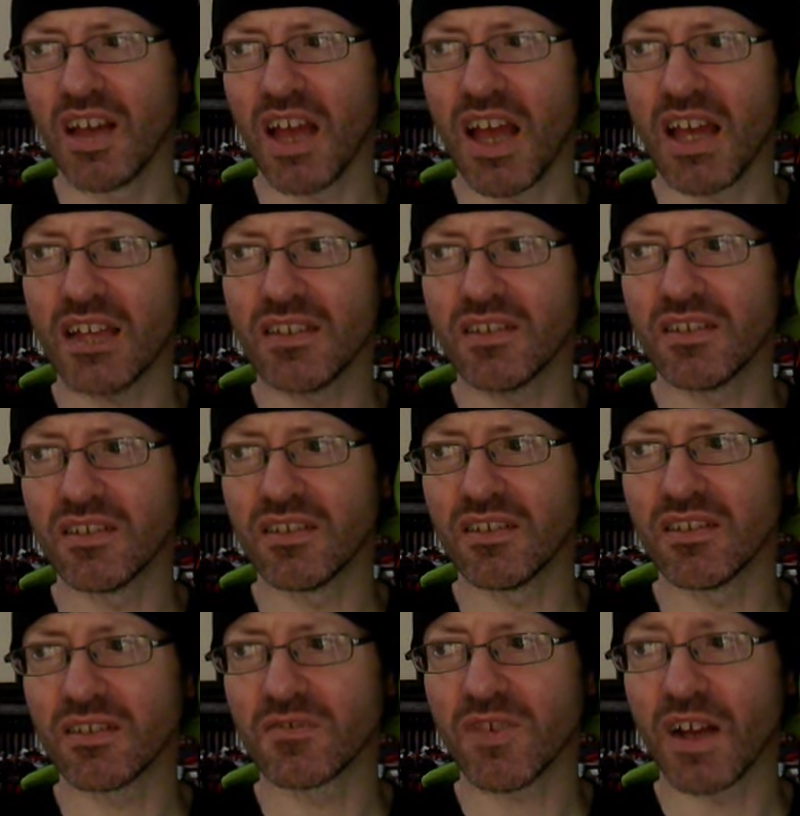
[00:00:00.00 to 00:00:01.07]
and
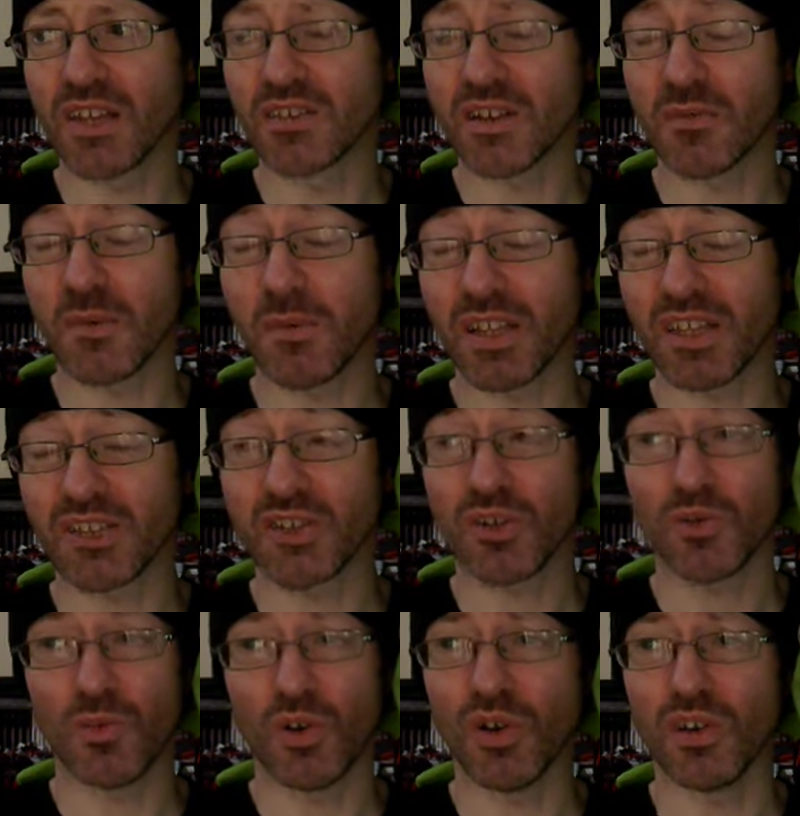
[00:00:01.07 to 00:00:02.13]
as far as I remember, that
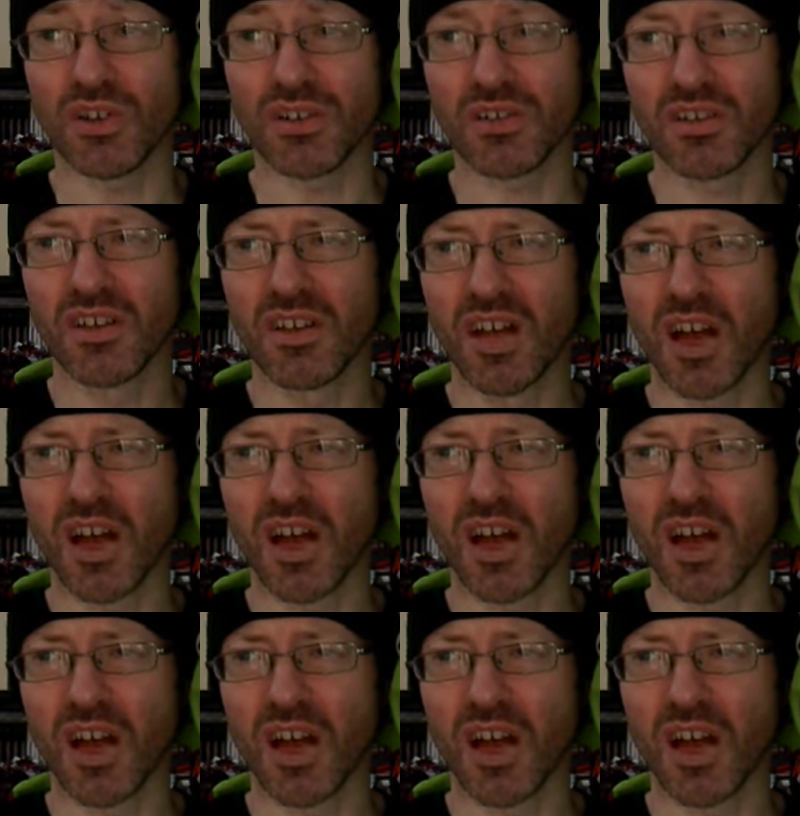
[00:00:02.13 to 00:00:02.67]
show worked.